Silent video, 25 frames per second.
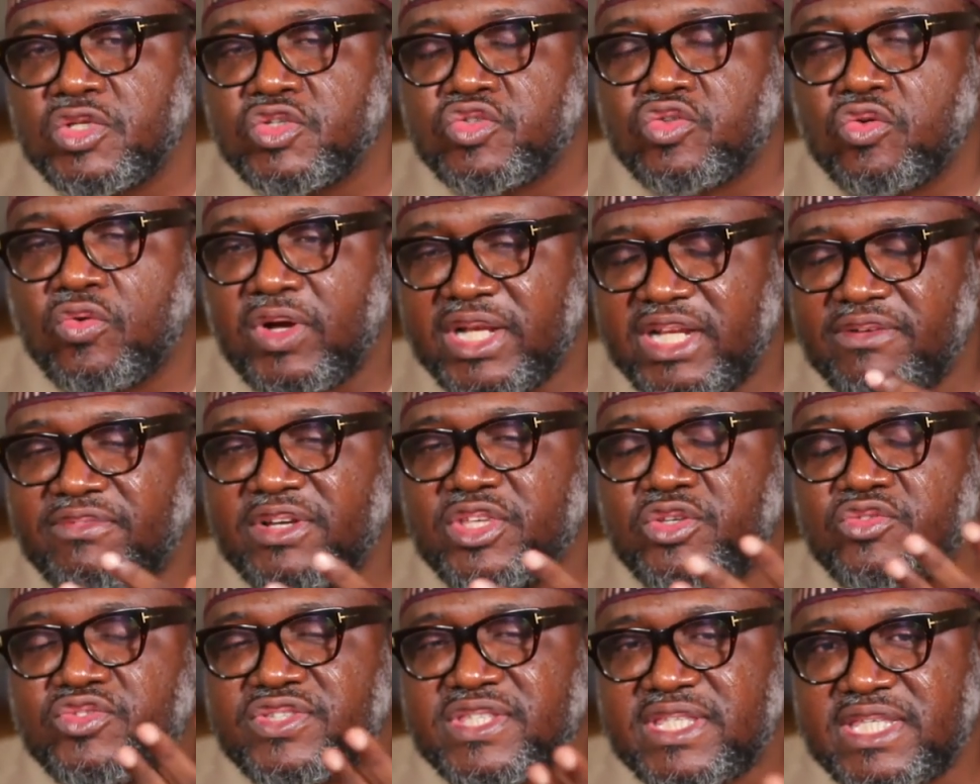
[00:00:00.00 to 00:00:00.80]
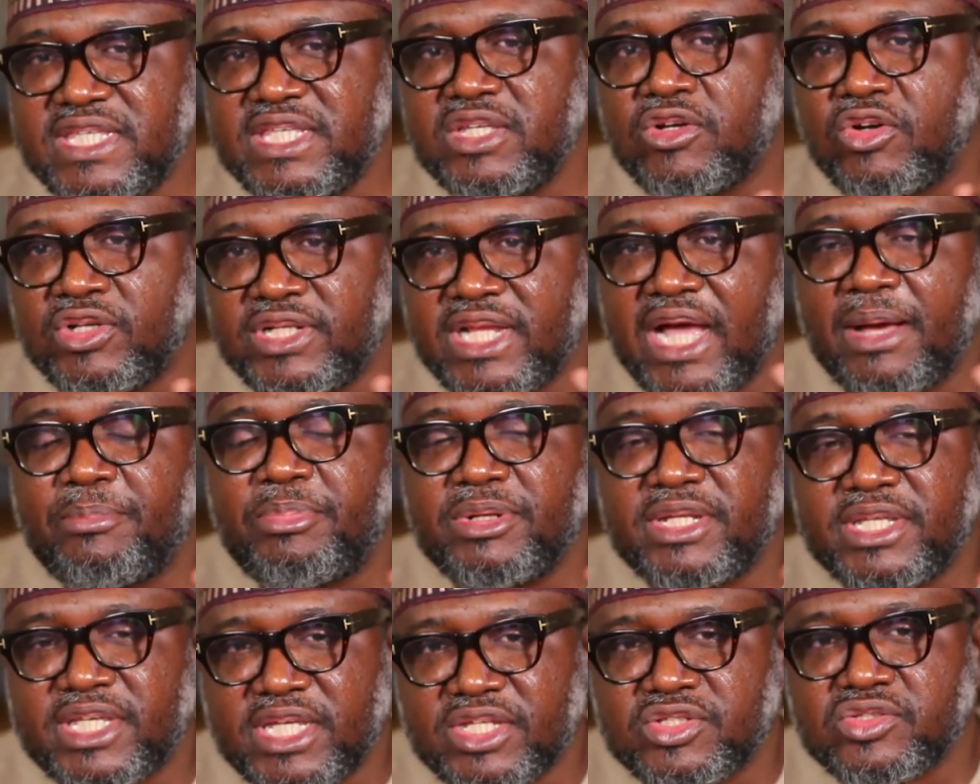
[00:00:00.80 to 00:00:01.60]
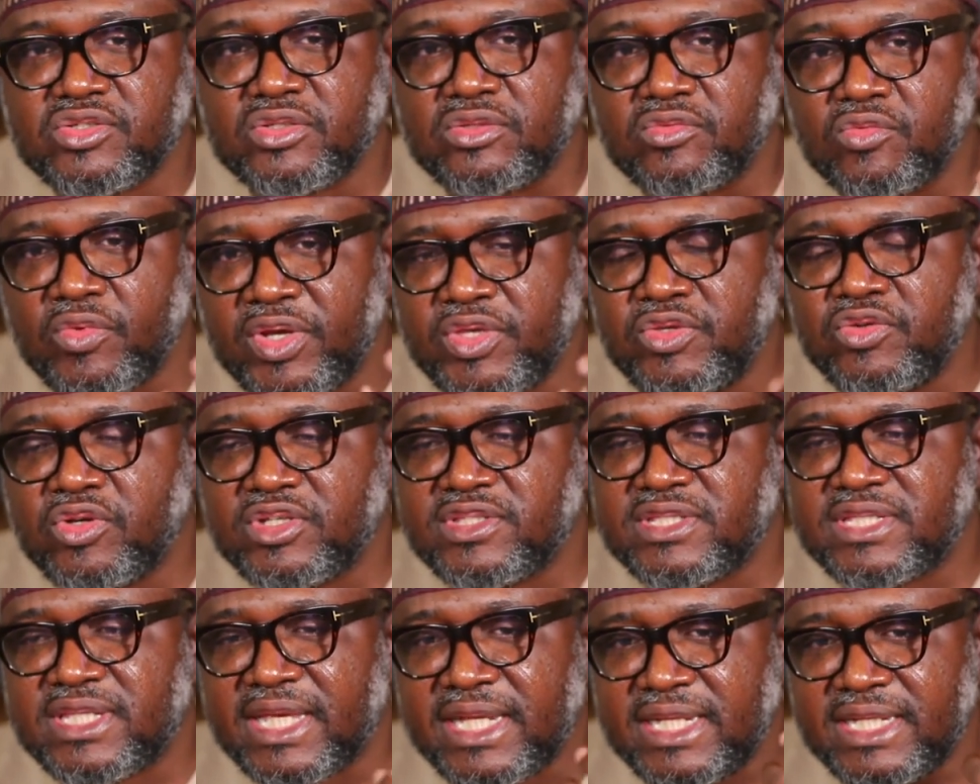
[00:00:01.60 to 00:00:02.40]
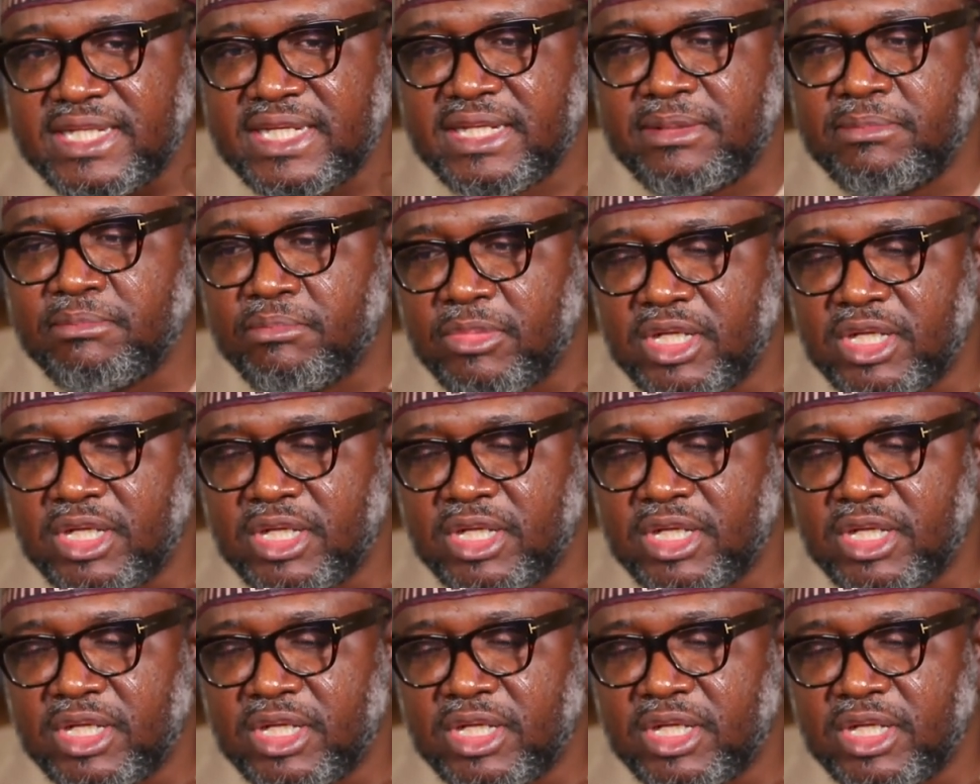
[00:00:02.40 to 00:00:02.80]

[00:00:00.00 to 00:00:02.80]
So whatever you see on the application, when you are sending